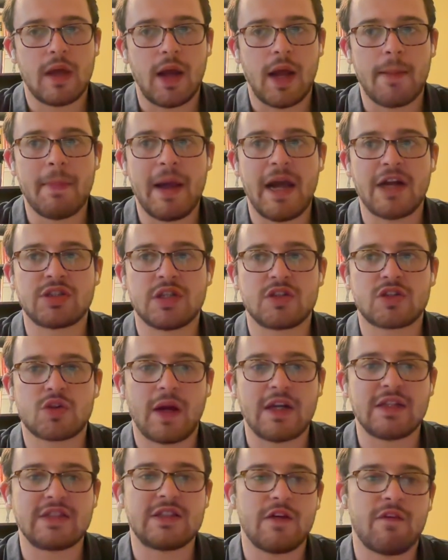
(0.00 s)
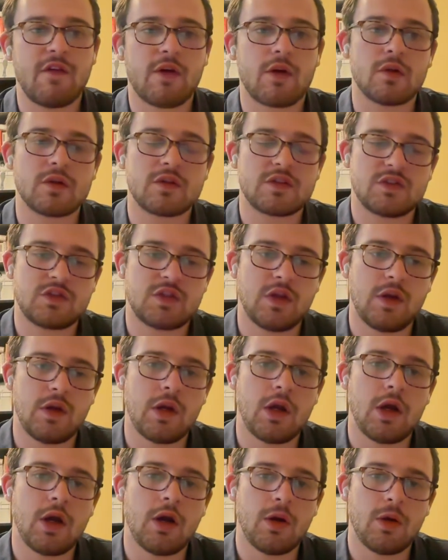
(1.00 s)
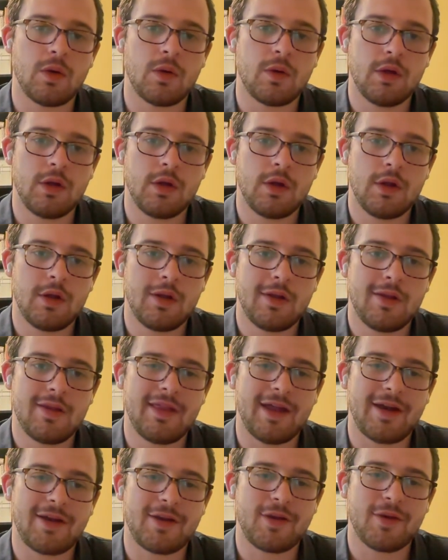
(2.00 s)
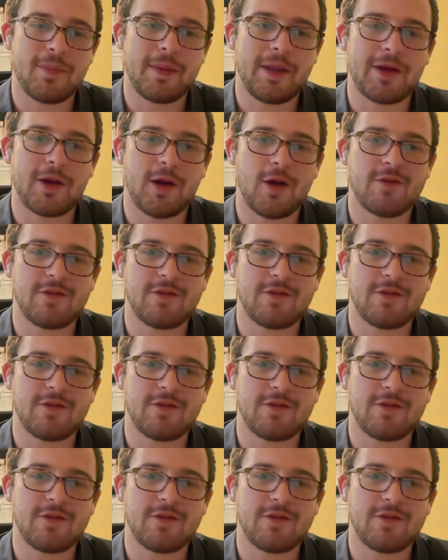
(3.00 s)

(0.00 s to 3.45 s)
I imagine it's quite difficult to know that you're being